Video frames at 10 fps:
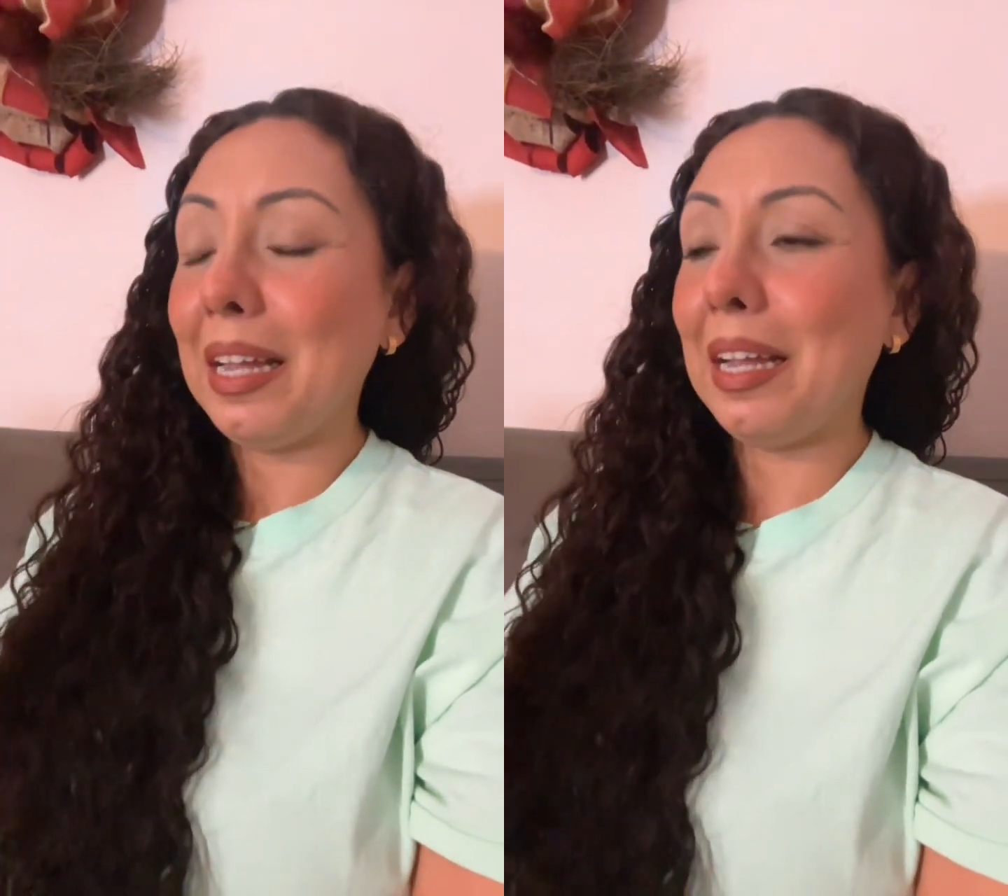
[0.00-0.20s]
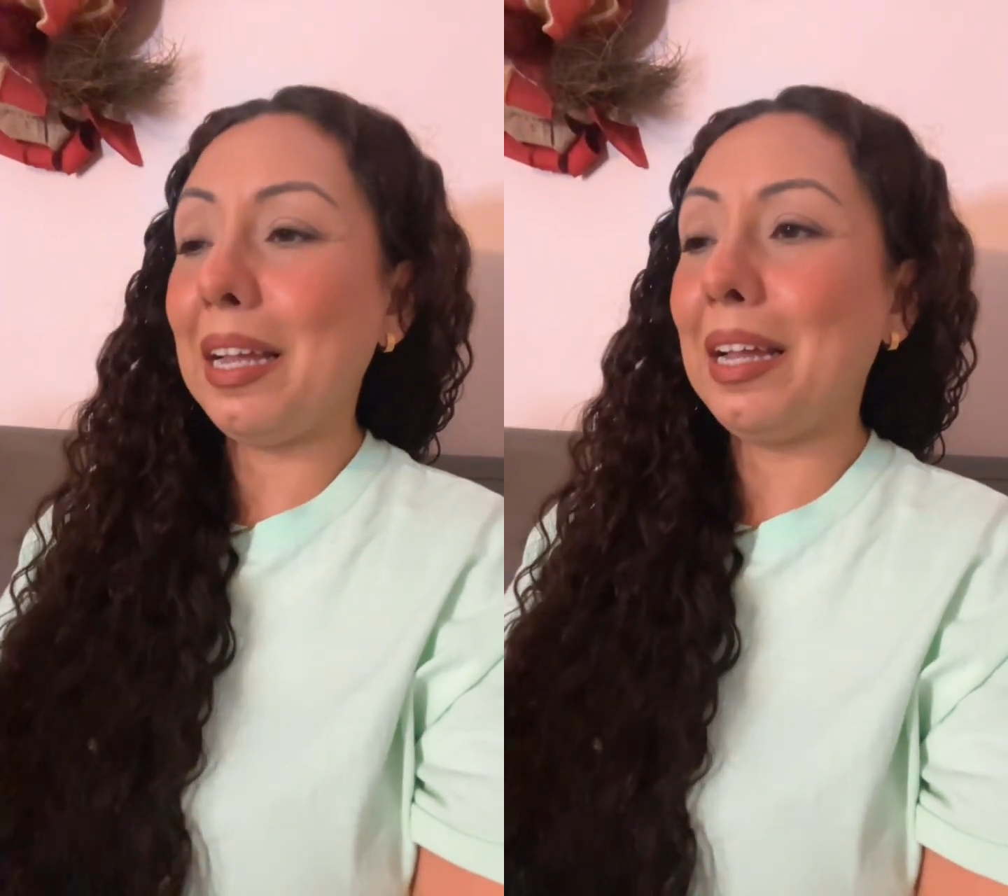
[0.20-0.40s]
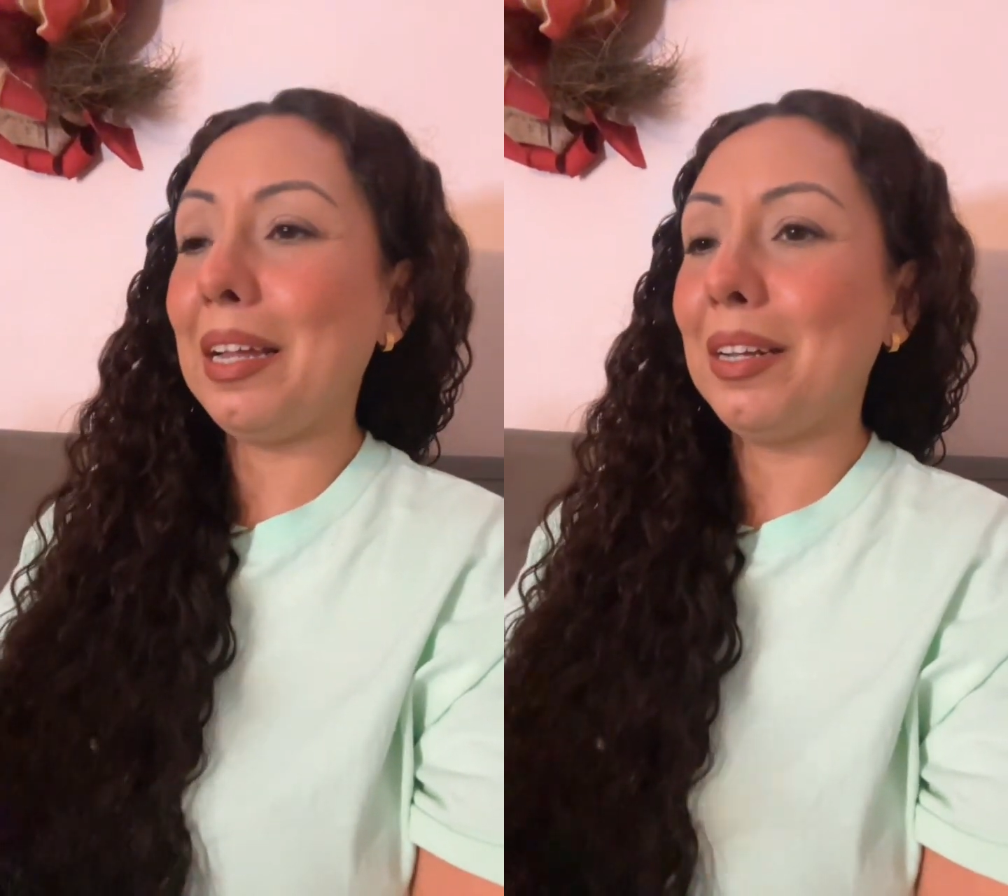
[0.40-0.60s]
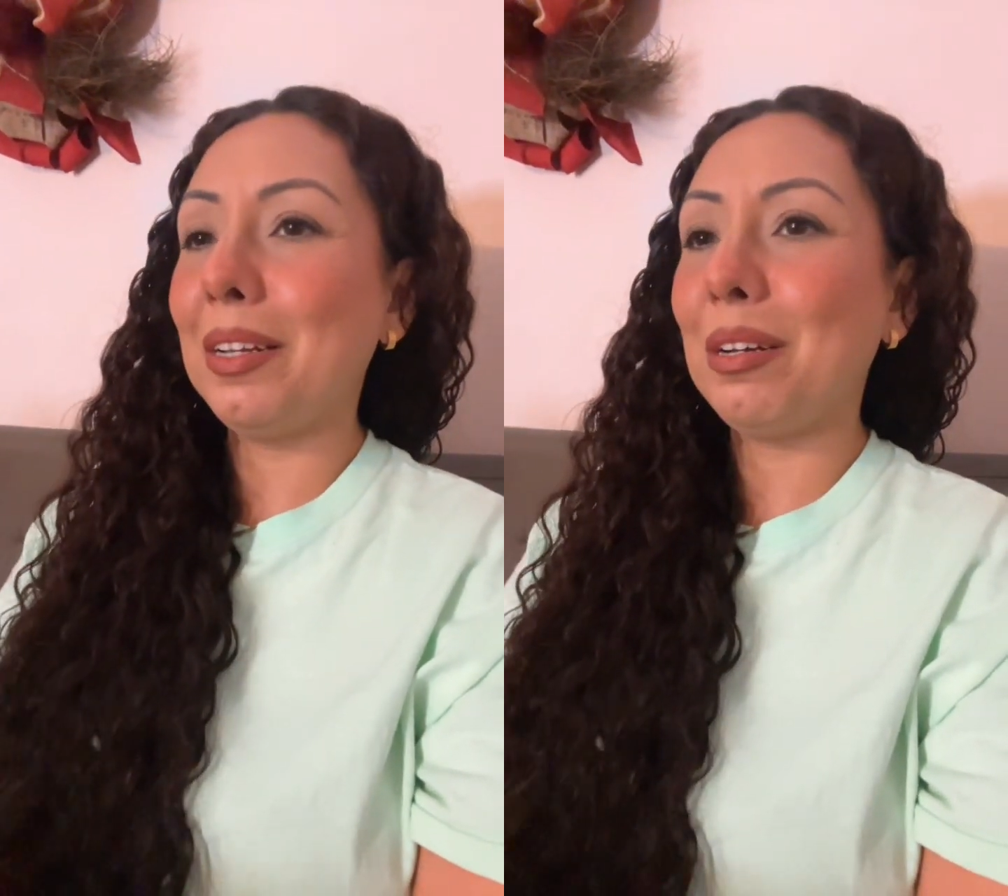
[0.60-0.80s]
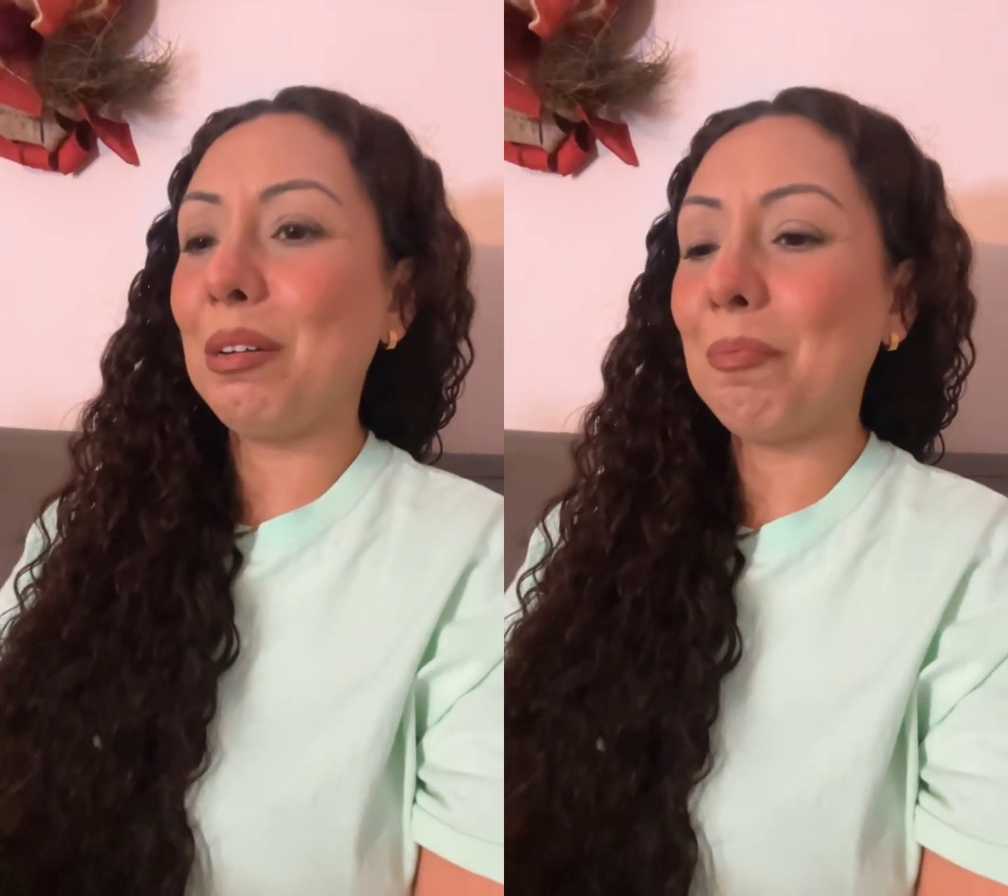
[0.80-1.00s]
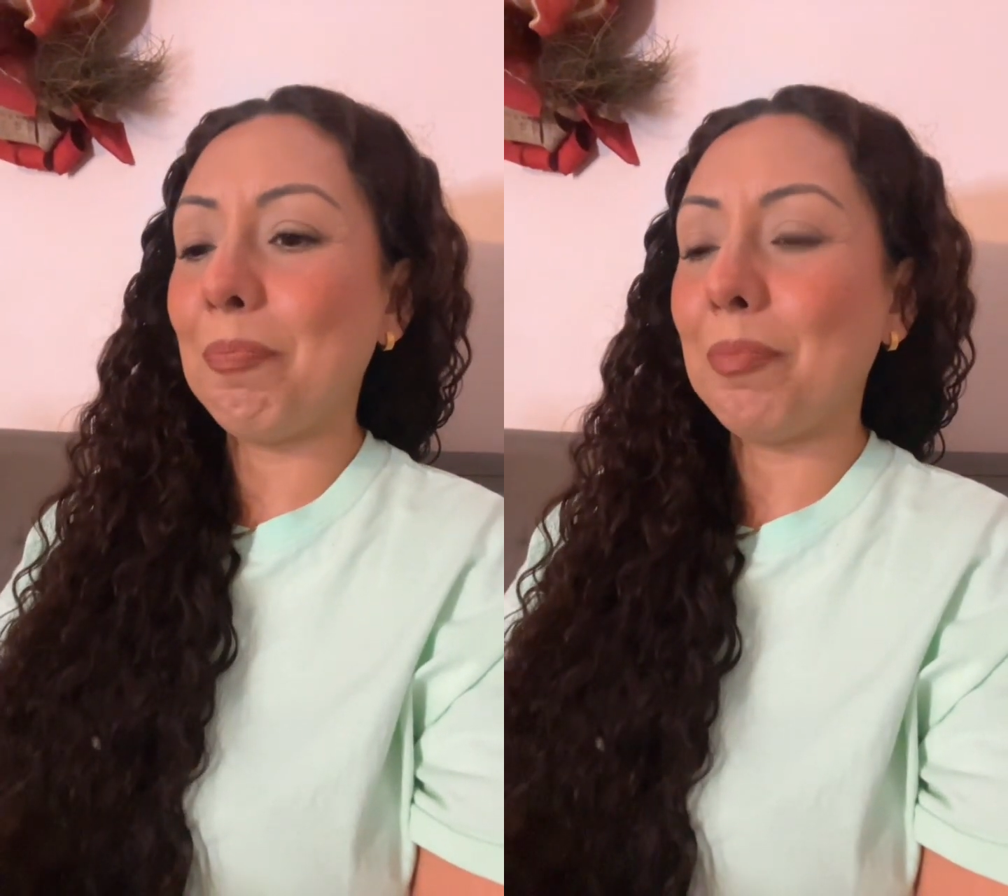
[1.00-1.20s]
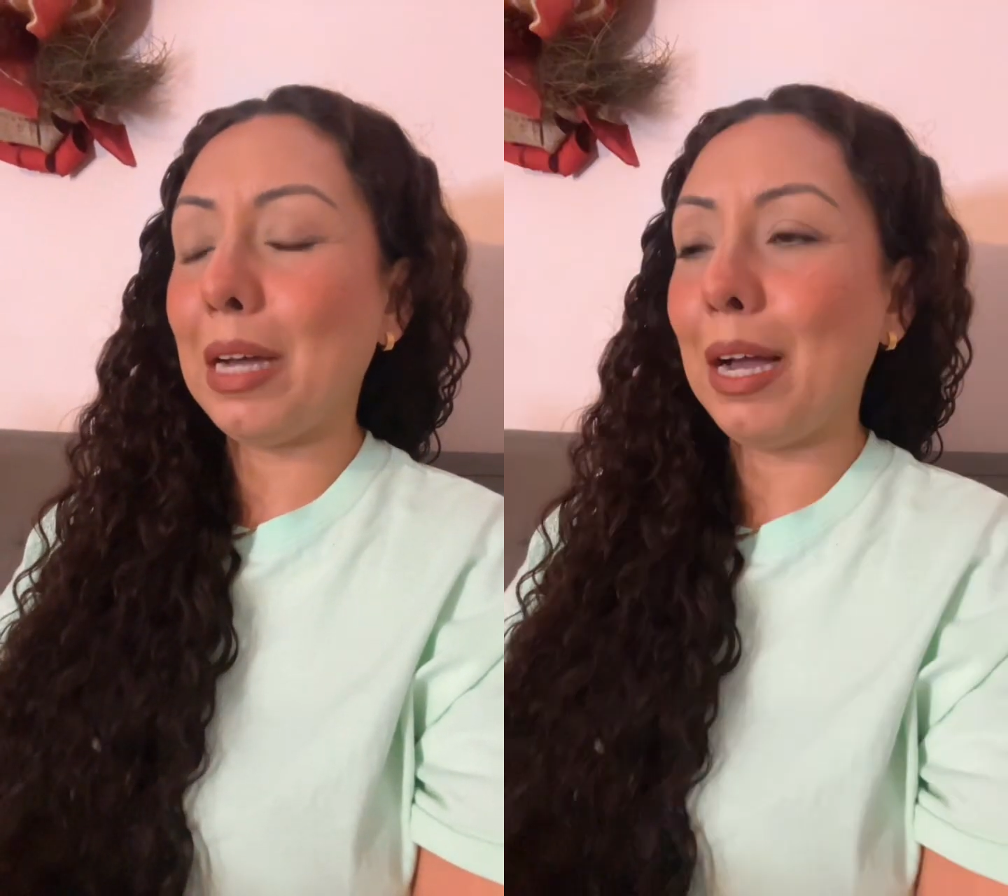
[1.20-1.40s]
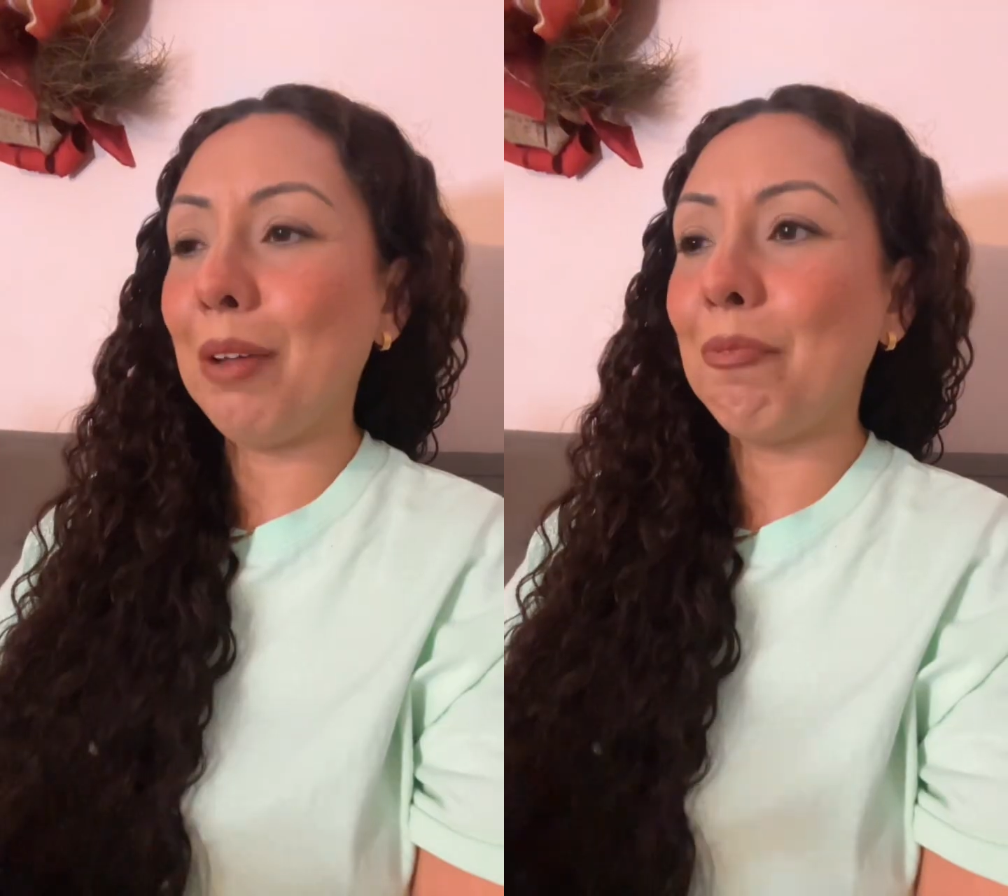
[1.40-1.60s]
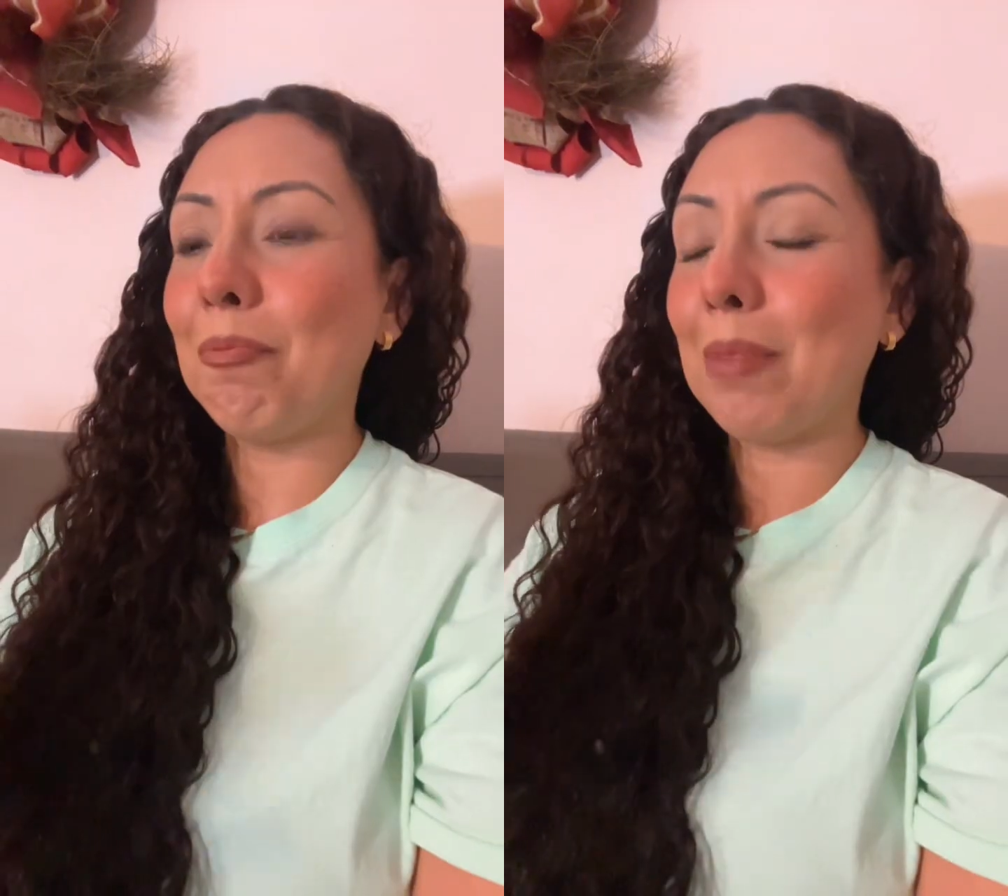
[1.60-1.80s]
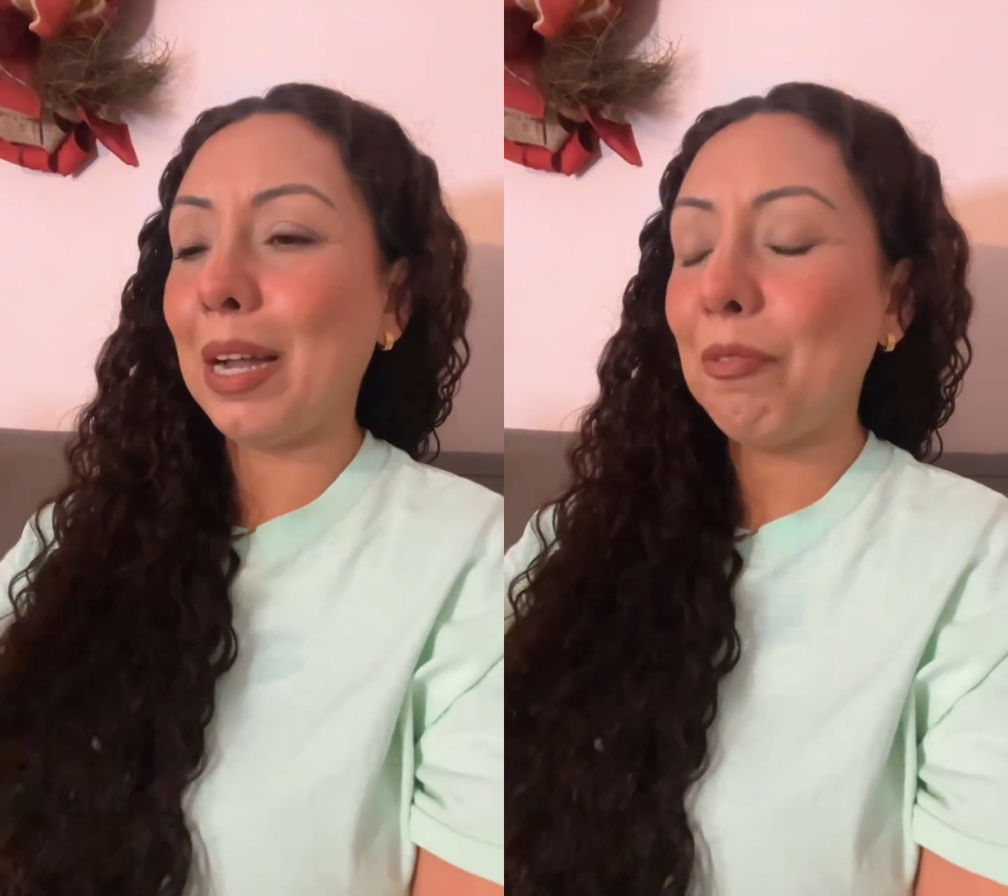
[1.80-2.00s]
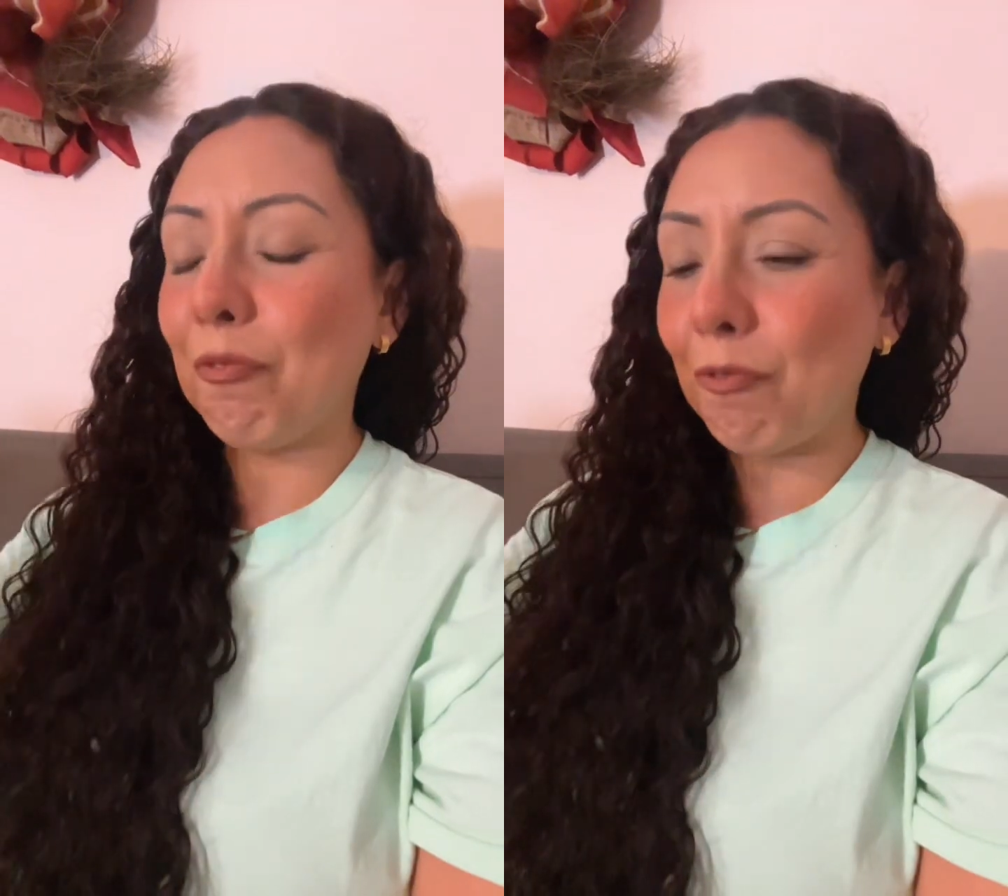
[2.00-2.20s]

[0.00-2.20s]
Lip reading: And I